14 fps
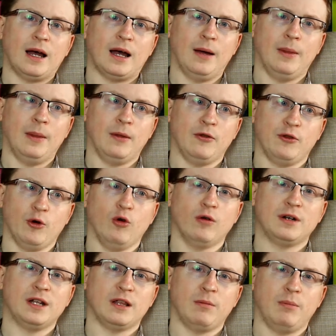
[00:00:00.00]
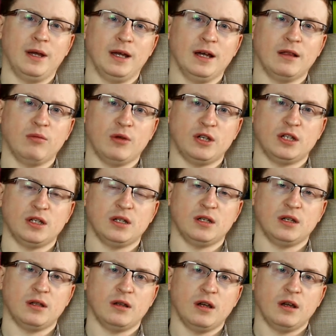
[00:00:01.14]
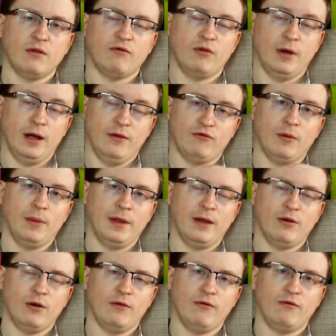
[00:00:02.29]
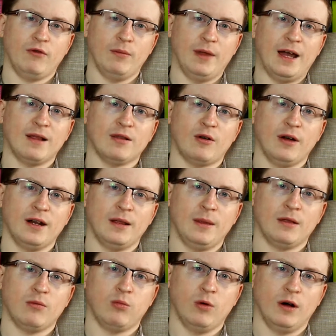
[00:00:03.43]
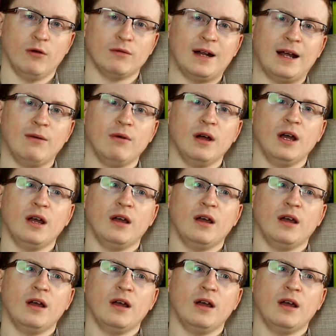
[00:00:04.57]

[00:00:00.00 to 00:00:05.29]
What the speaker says: and the door disappears, which, and from their side in this world now,